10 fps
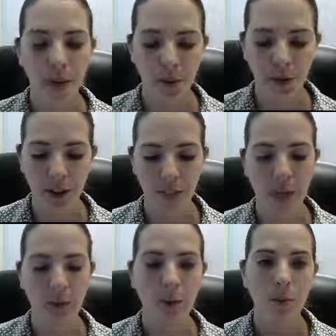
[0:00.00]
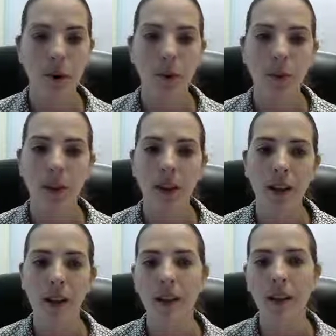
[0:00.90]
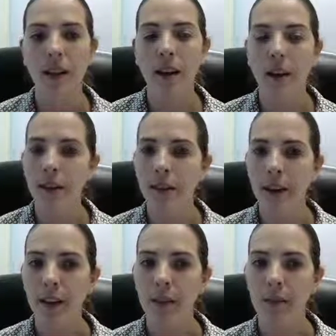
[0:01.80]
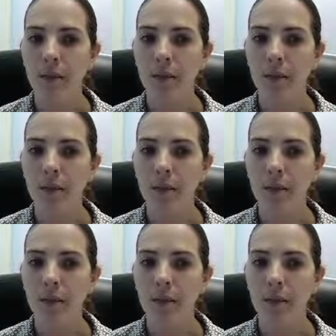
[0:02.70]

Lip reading: program, we're probably going to need the header value,